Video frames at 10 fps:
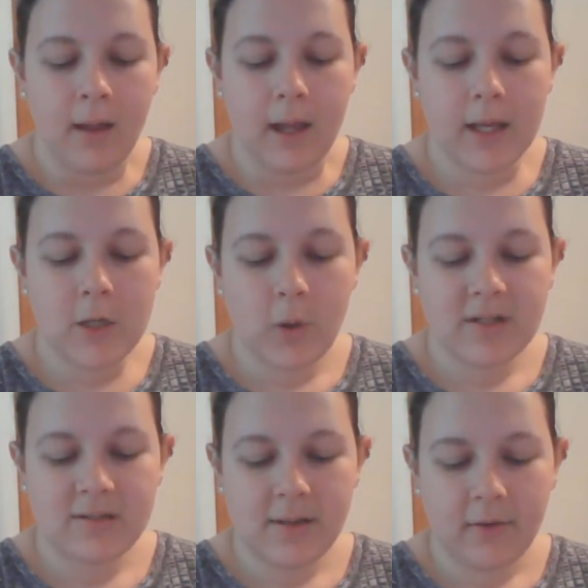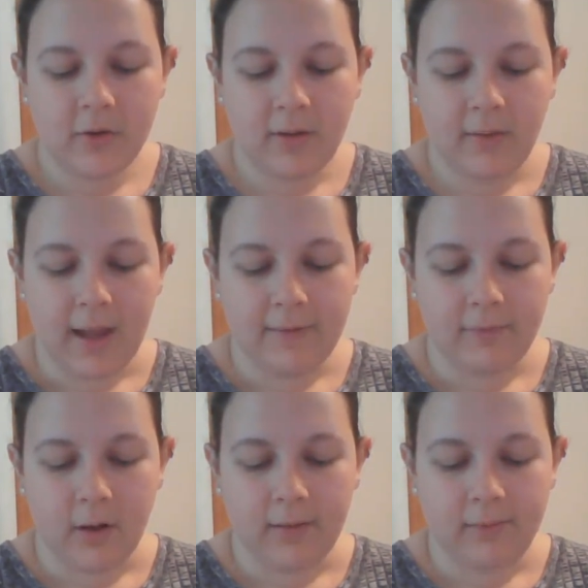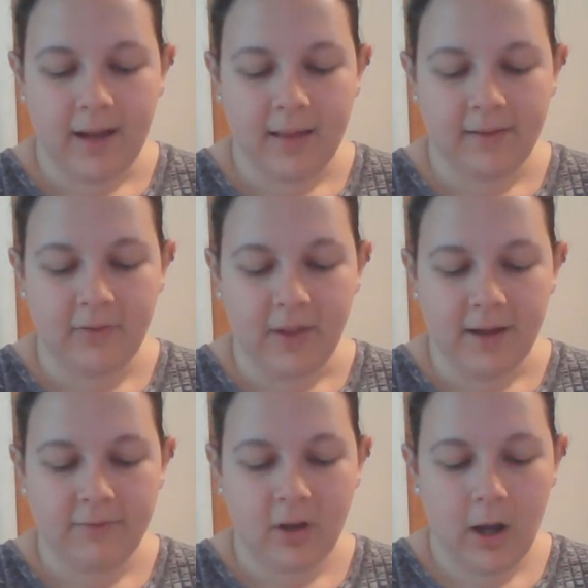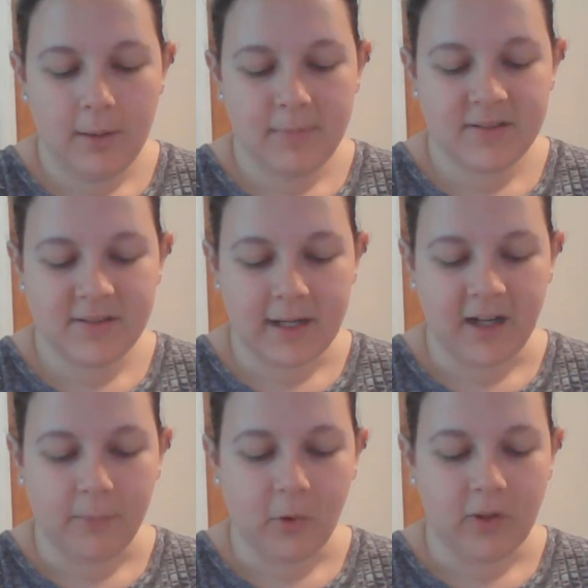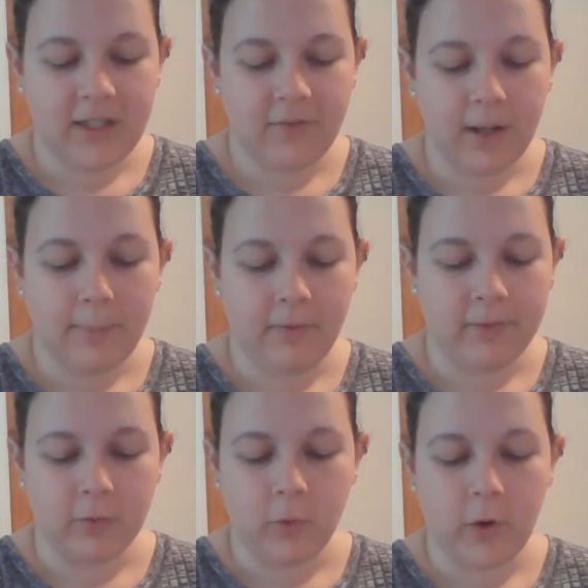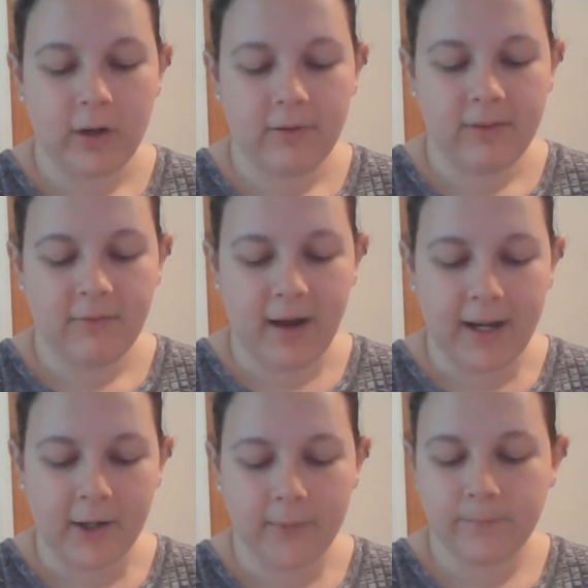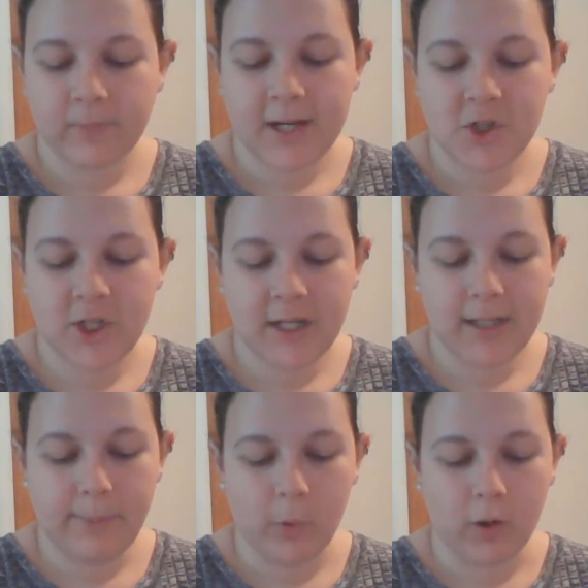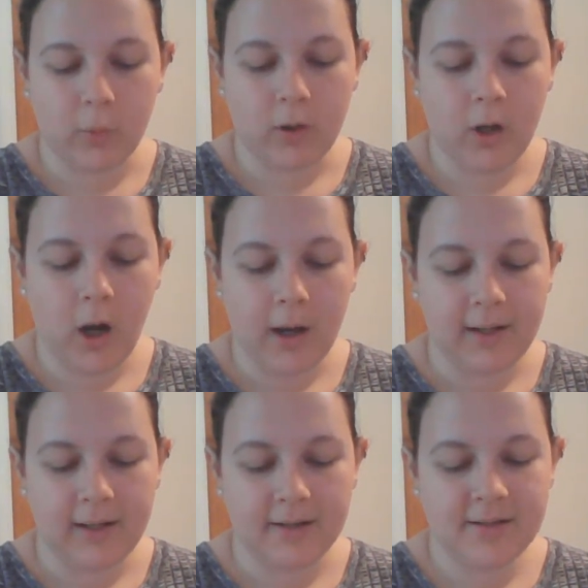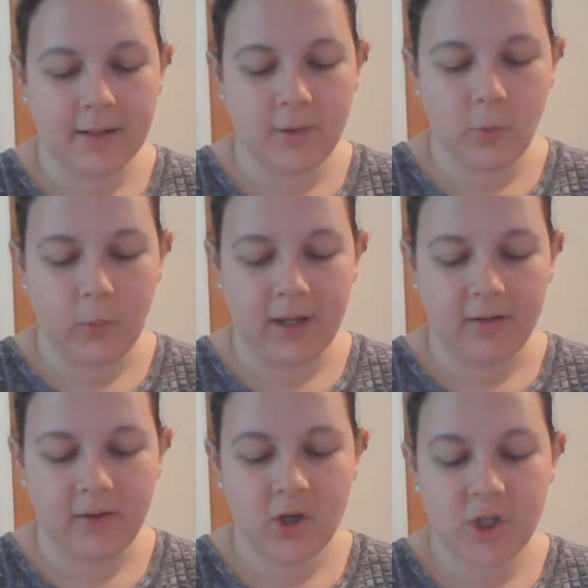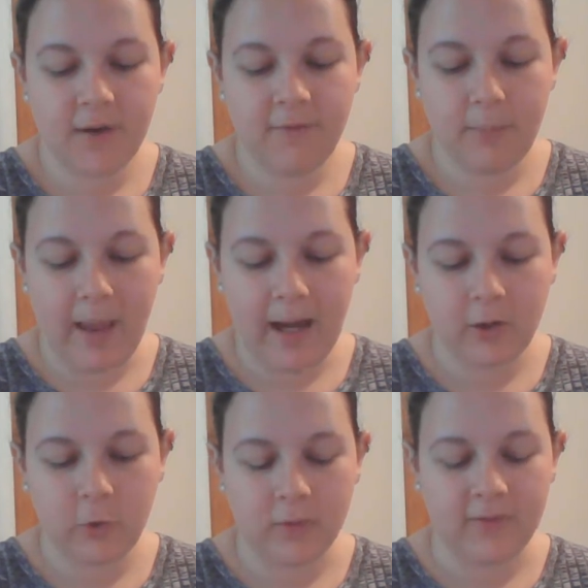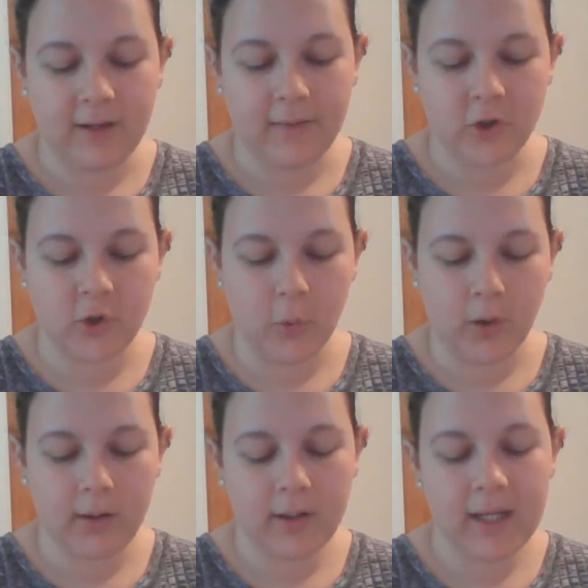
A noise thundered to life on Tally's left, unmistakable even above the roar of the fire. She and the board were caught in a sudden wind, shoved back towards the other shore.